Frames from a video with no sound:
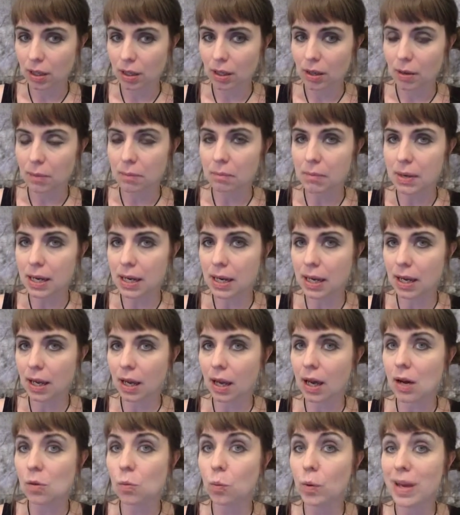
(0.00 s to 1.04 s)

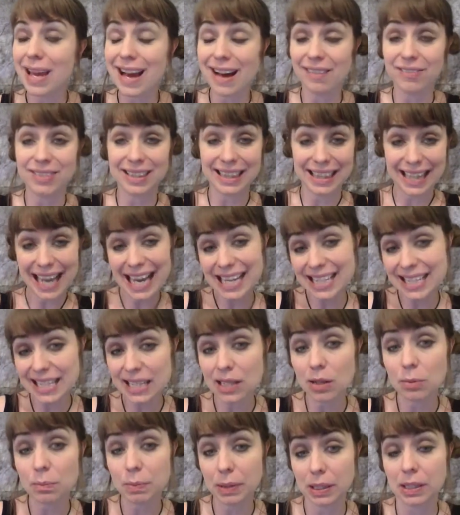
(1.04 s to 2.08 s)
meaning we have less
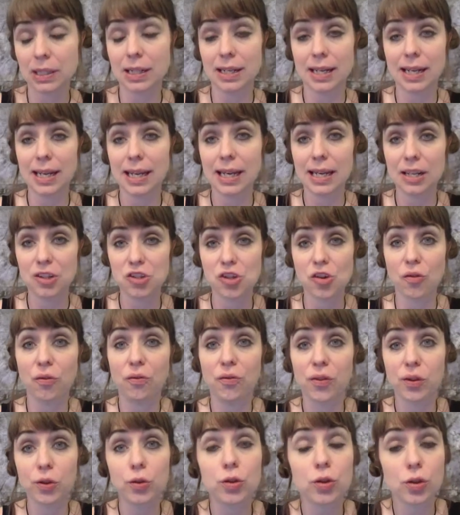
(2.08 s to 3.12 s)
ability to
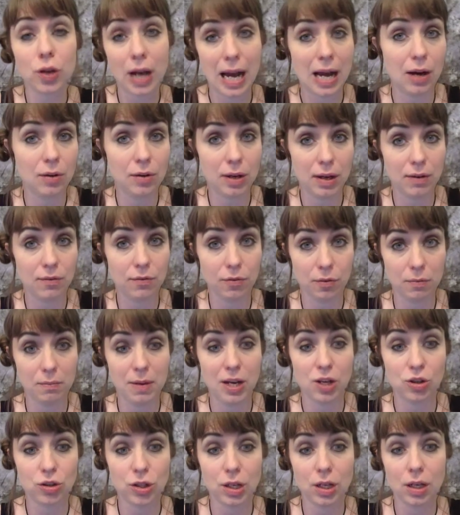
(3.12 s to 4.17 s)
filter out
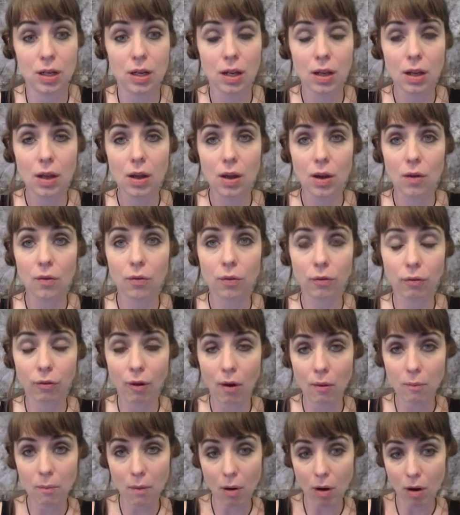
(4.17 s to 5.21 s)
information
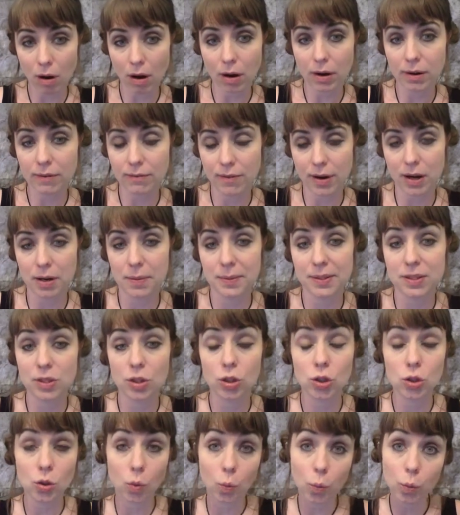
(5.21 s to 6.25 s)
from our environment.
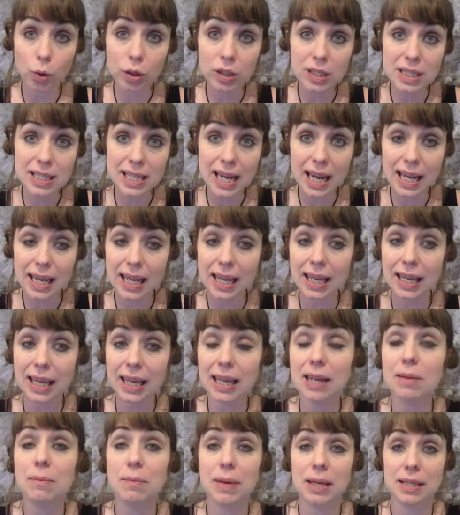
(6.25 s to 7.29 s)
So we're taking
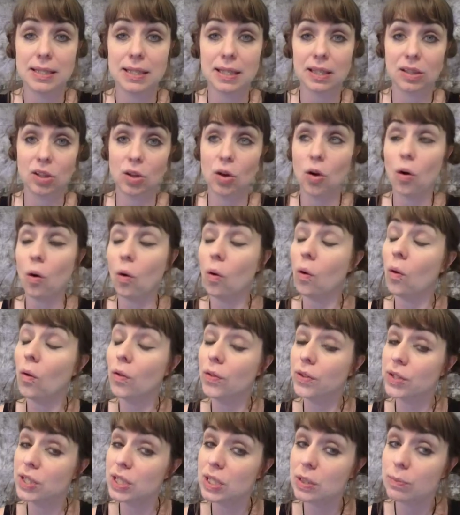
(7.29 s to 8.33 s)
in basically all
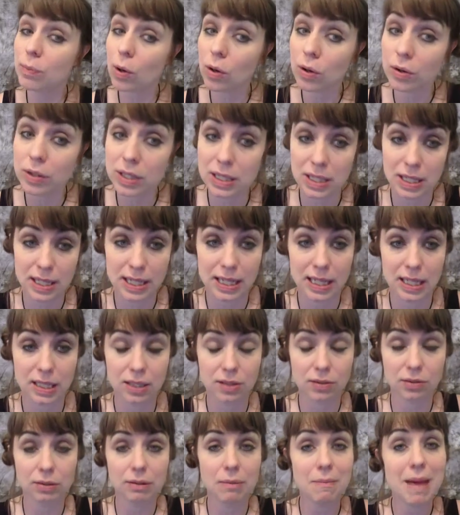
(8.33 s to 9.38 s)
the small
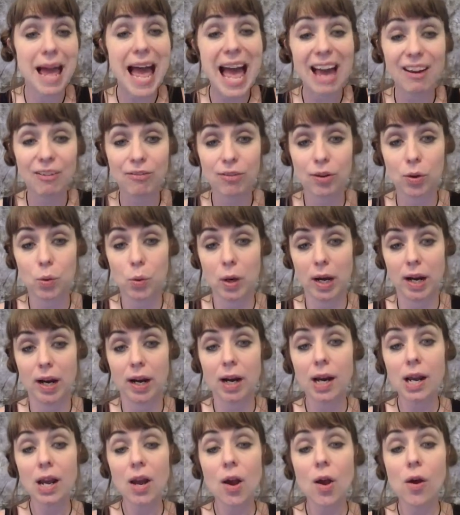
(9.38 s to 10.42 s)
details from
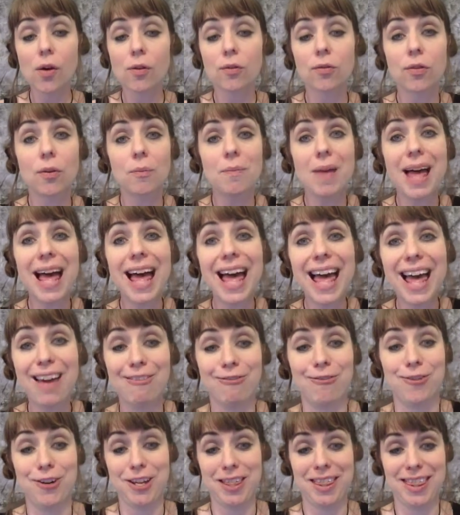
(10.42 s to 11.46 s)
everywhere, from
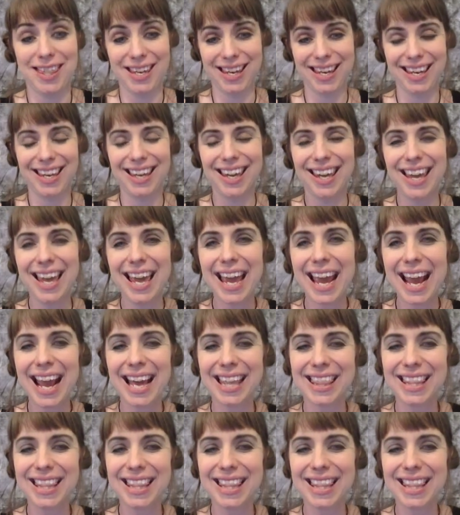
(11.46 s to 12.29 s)
everything. And the